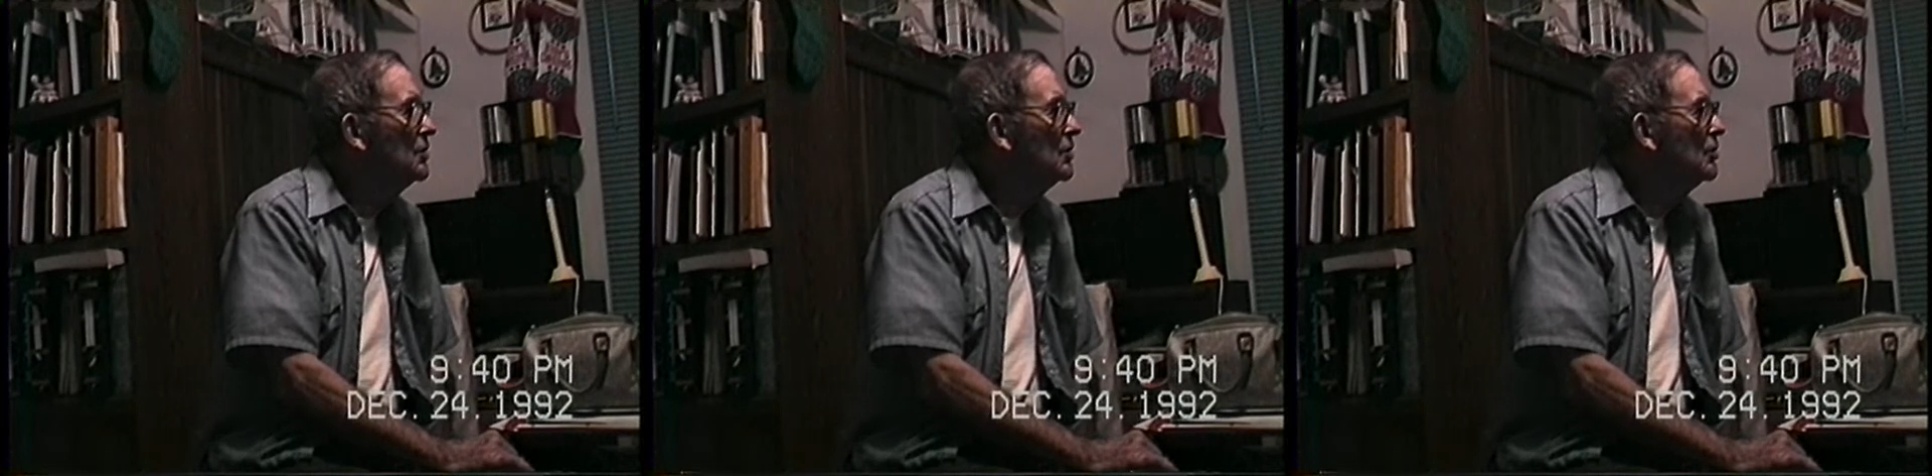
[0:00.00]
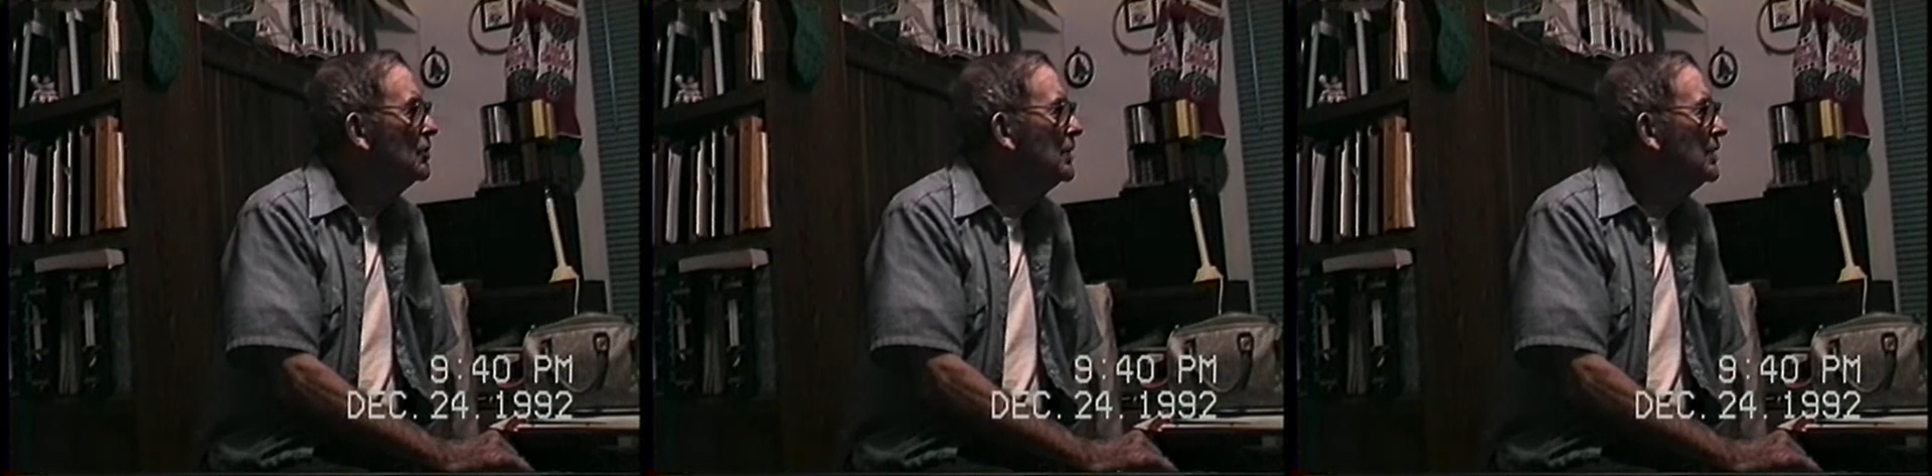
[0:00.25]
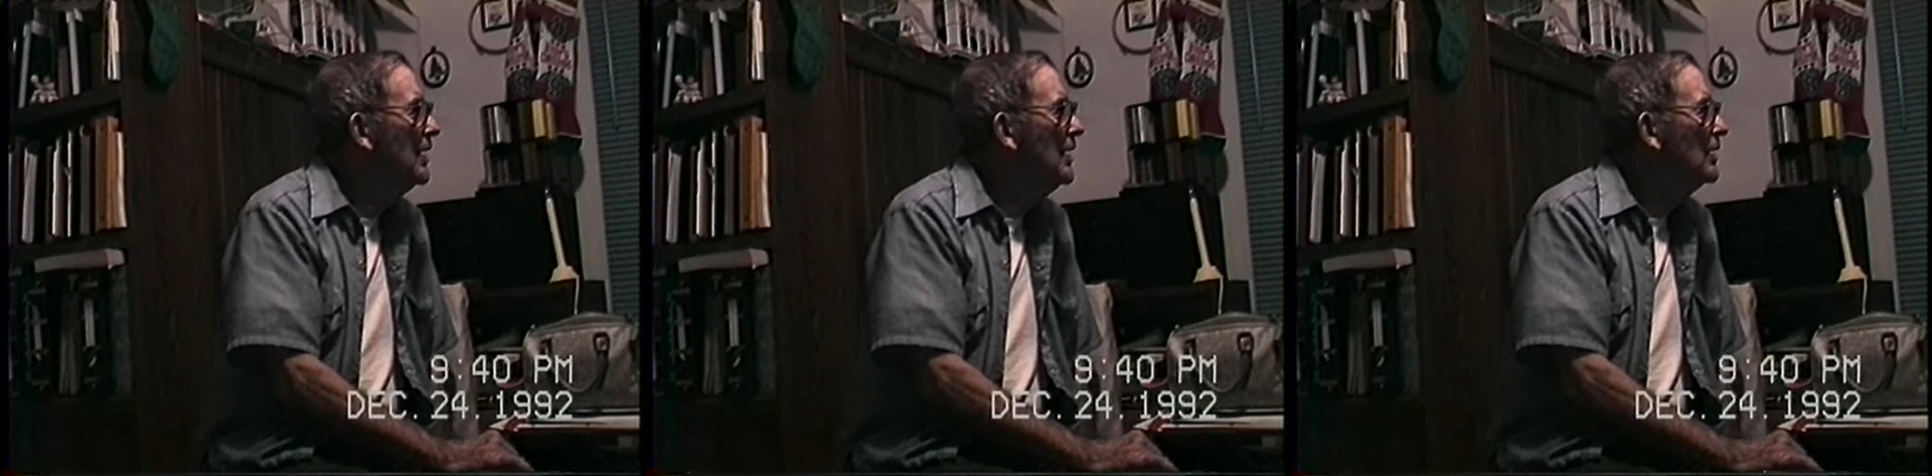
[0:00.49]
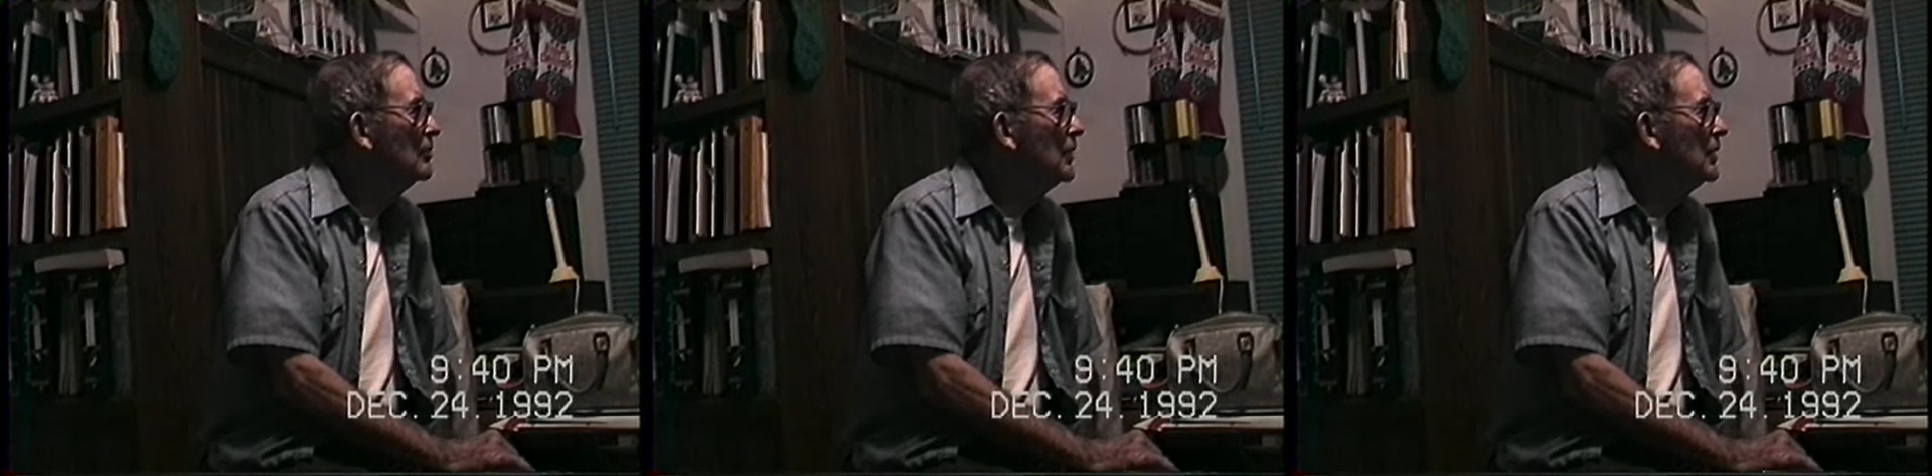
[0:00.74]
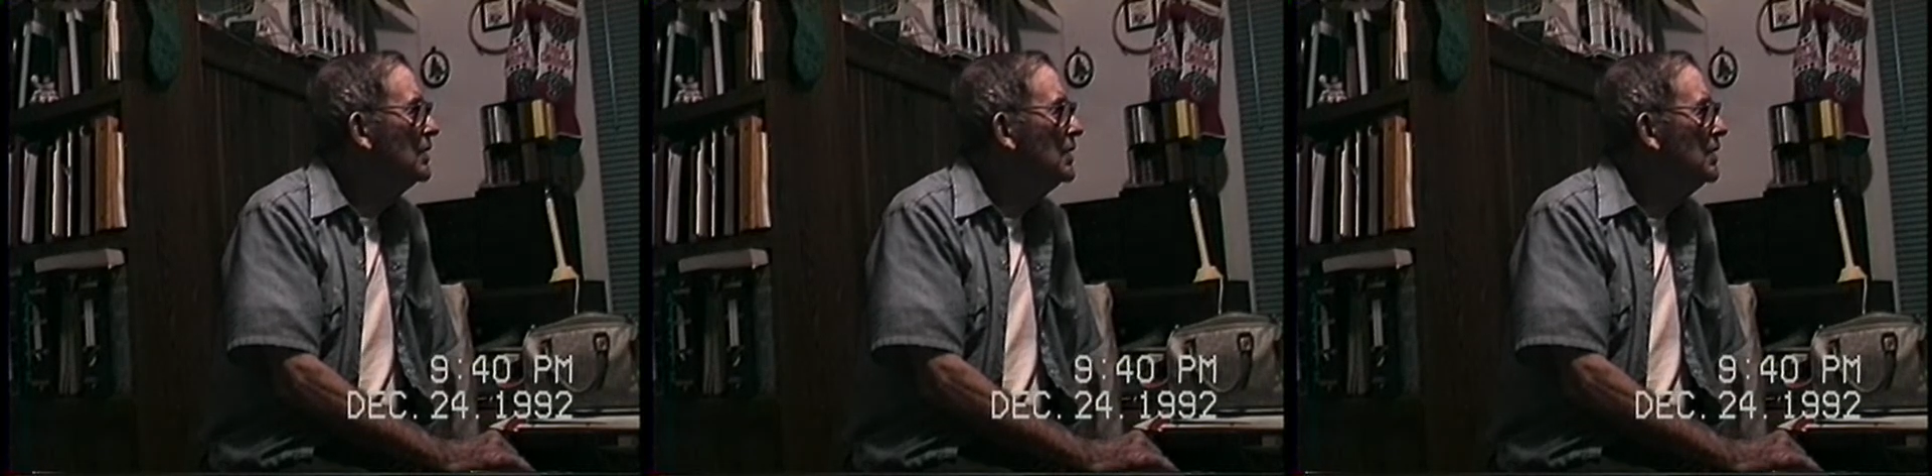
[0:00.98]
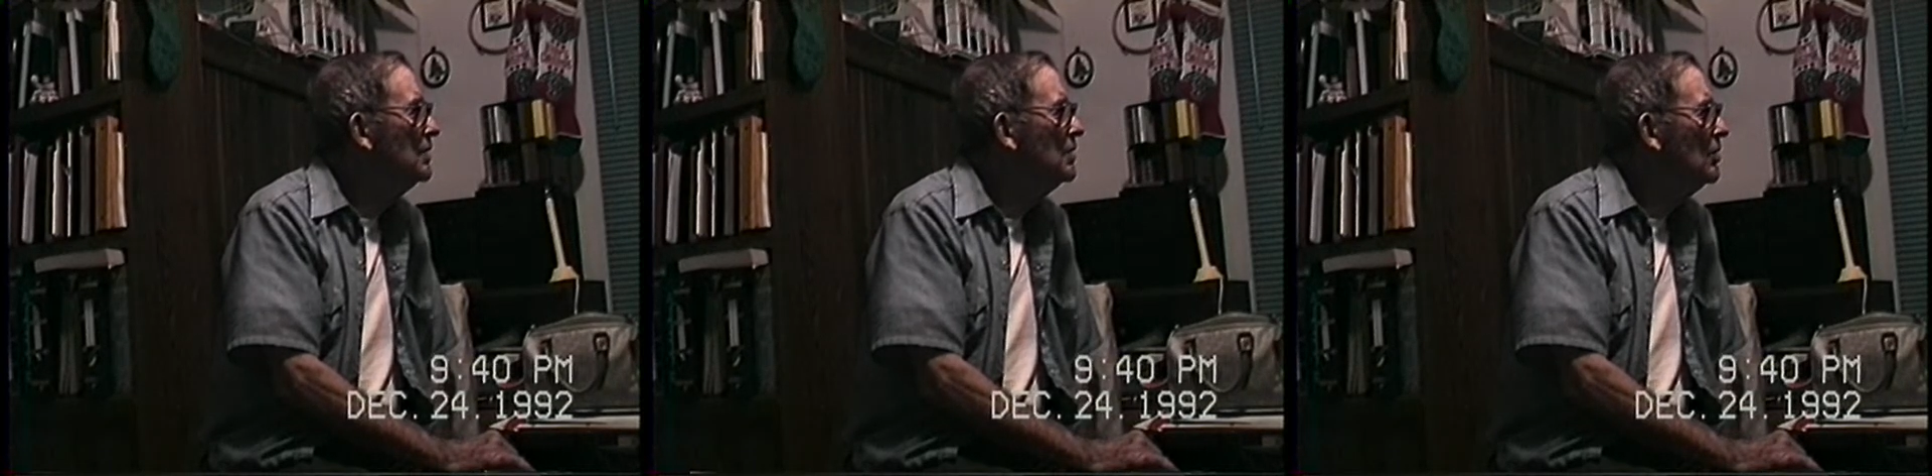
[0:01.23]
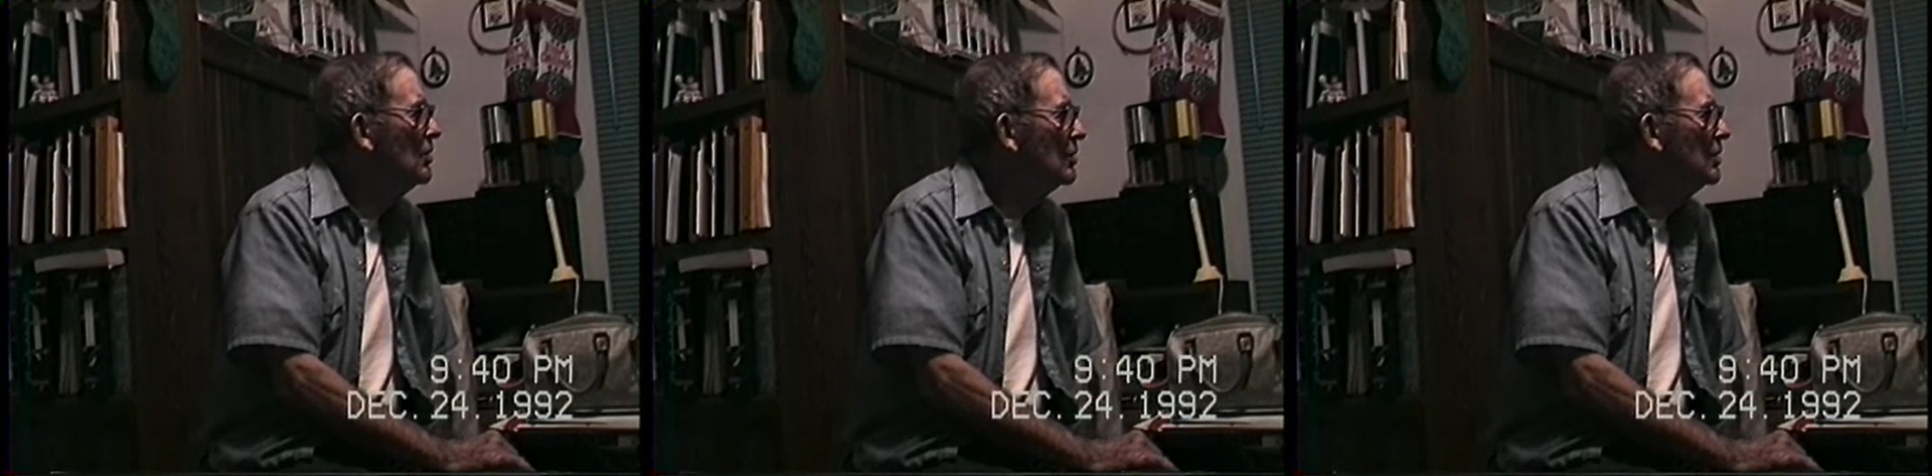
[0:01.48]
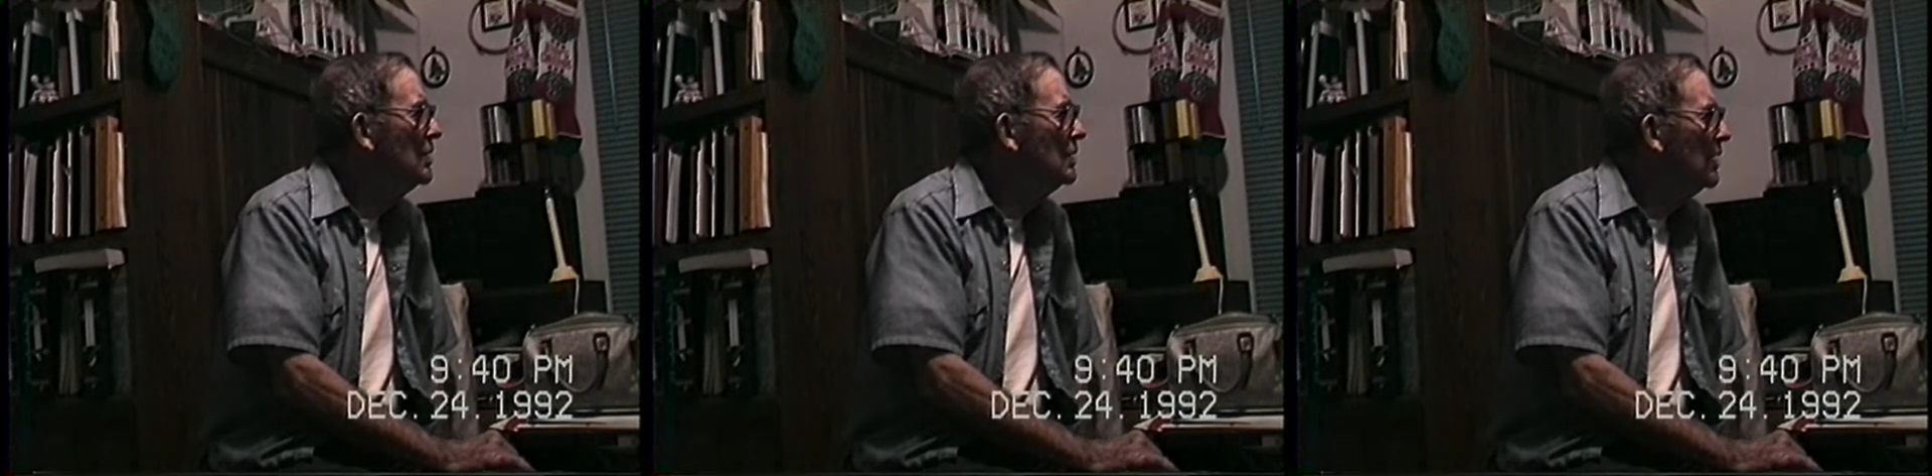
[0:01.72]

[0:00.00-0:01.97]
2 or 3 times that he heard,